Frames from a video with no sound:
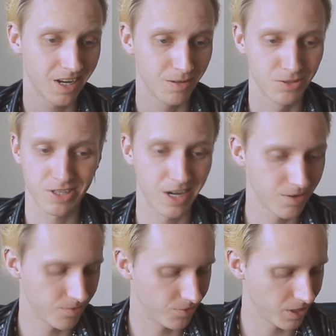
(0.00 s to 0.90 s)
I
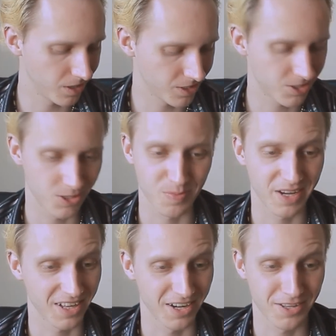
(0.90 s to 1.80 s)
decided, fuck it, let's just
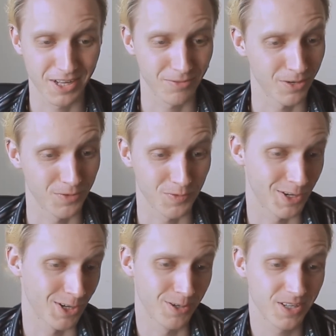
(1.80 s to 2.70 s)
make that a thing for every
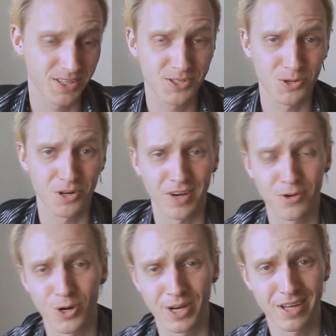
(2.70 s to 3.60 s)
video, because it's sort of
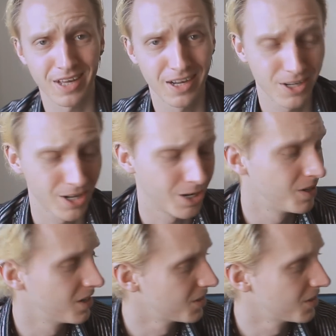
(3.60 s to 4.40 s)
ironic that, you know,